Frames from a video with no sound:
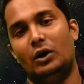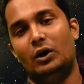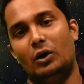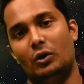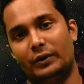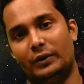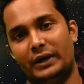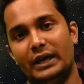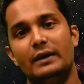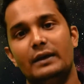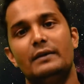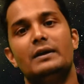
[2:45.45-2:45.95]

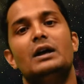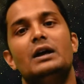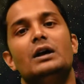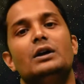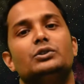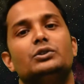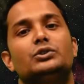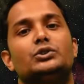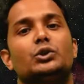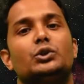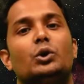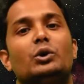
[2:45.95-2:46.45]
Okay.
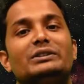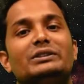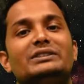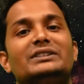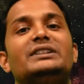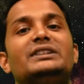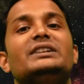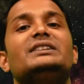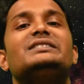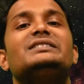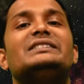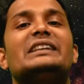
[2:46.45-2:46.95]
So
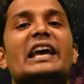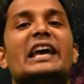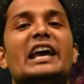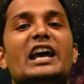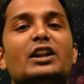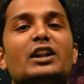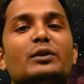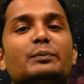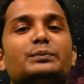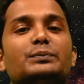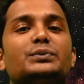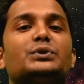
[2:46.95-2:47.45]
this
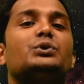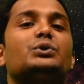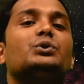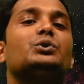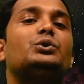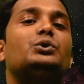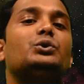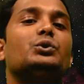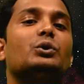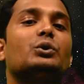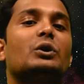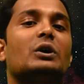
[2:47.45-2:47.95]
helps you
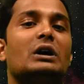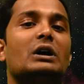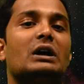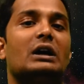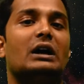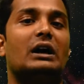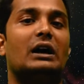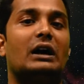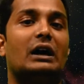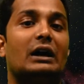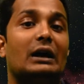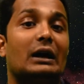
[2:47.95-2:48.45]
to
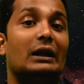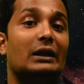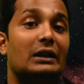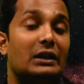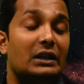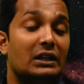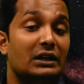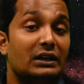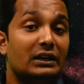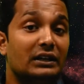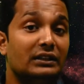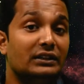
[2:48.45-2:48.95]

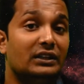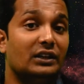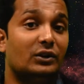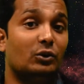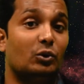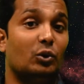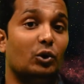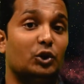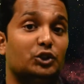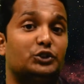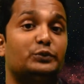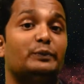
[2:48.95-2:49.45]
learn the
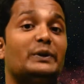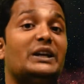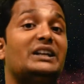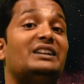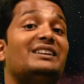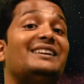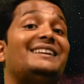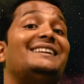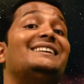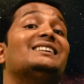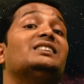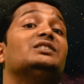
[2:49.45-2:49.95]
course
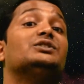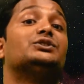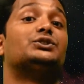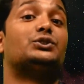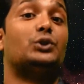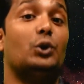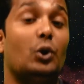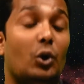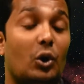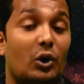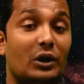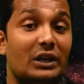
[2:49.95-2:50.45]
material
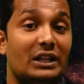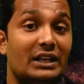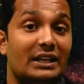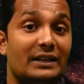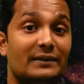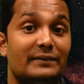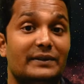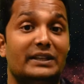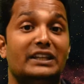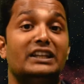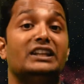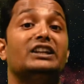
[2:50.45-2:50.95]
slowly,
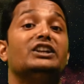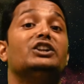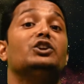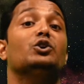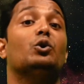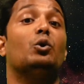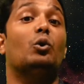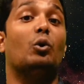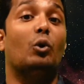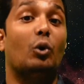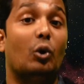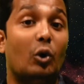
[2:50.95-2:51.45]
in
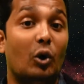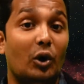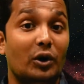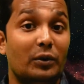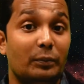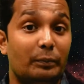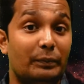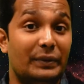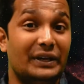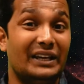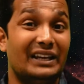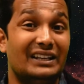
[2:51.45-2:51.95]
your
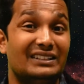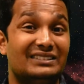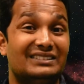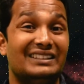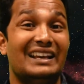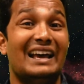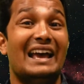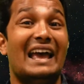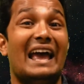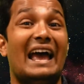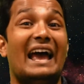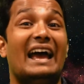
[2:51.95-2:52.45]
own pace
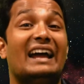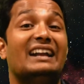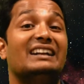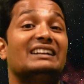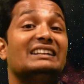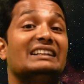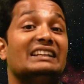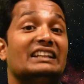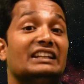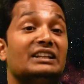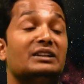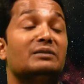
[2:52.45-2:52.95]
and
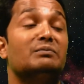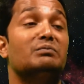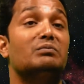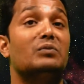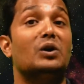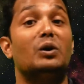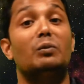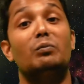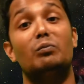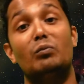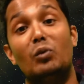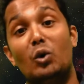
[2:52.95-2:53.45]
in a
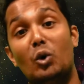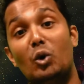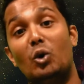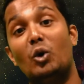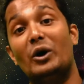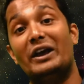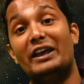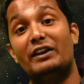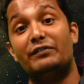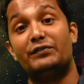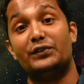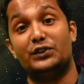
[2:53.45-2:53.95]
more
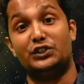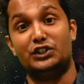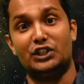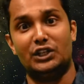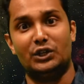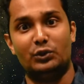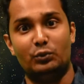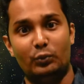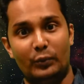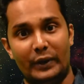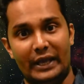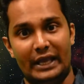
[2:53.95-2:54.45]

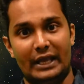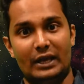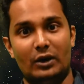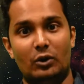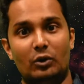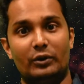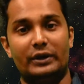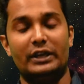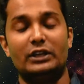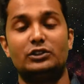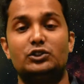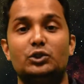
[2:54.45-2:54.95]
efficient way.
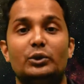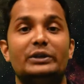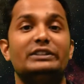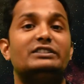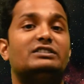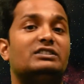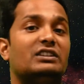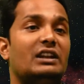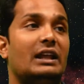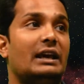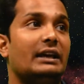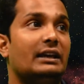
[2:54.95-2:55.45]
Okay, so
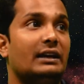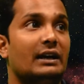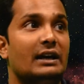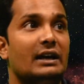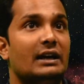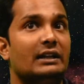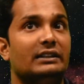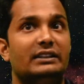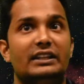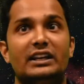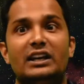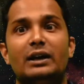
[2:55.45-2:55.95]
it's like,
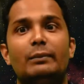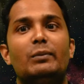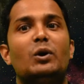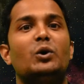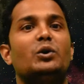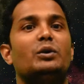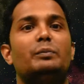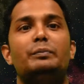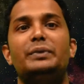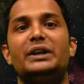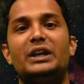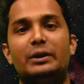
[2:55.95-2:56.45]
think
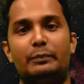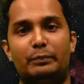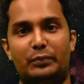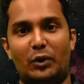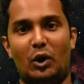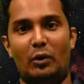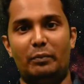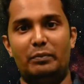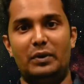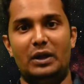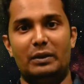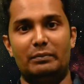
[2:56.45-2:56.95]
about a big
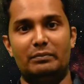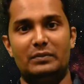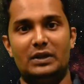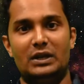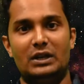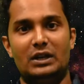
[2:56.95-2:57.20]
problem.